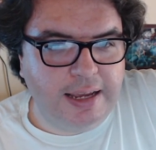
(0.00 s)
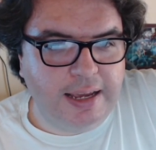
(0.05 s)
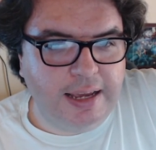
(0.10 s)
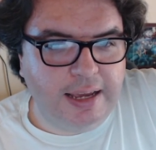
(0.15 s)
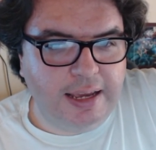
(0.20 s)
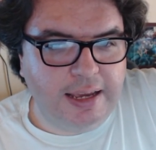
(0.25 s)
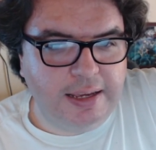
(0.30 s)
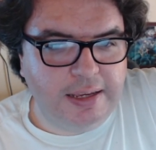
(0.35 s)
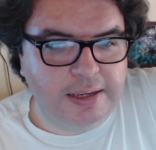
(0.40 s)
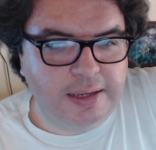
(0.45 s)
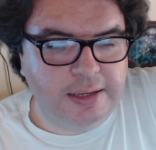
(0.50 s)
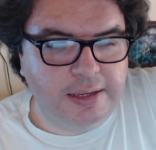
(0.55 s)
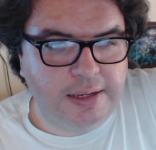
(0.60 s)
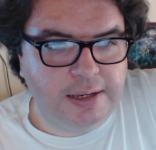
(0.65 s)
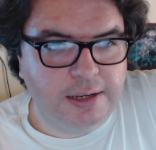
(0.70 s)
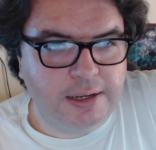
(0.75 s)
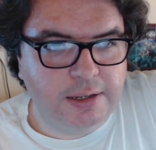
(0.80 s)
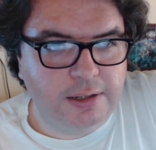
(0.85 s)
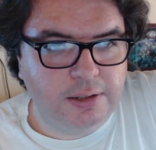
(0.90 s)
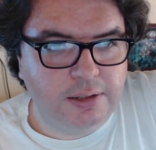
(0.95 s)

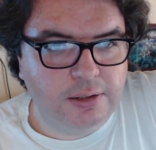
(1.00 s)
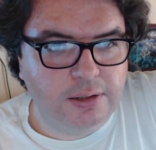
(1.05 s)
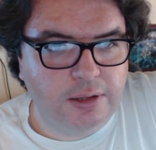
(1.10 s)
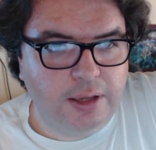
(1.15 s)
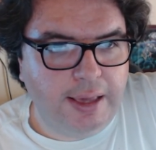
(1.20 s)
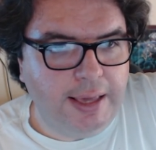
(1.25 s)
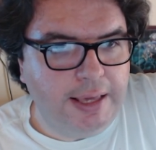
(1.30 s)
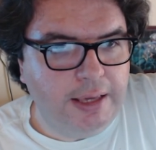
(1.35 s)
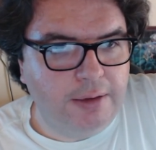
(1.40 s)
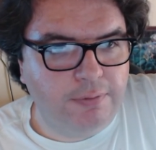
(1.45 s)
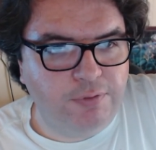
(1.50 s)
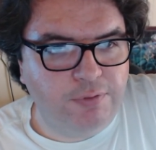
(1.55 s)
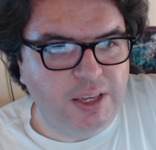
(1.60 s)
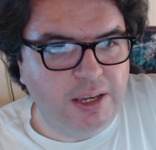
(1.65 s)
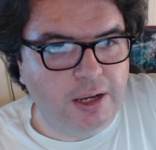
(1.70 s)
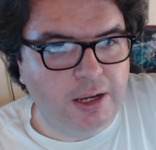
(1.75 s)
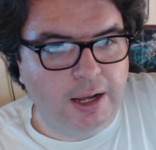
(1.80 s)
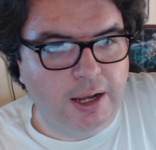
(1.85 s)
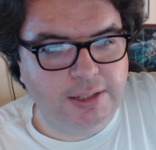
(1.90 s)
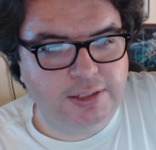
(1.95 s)
a
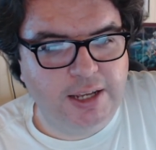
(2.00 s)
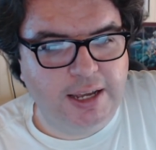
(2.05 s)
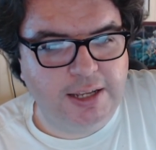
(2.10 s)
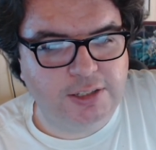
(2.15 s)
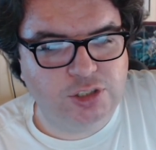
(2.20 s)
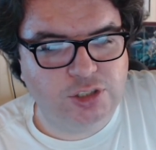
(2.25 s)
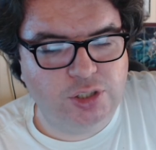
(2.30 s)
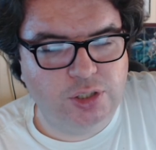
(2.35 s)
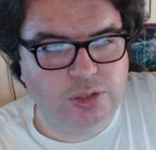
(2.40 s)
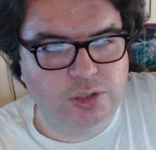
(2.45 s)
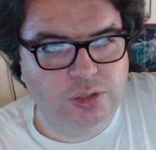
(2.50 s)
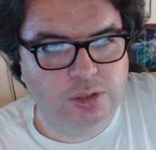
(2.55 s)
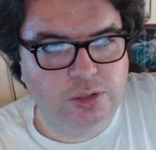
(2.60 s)
AMV contest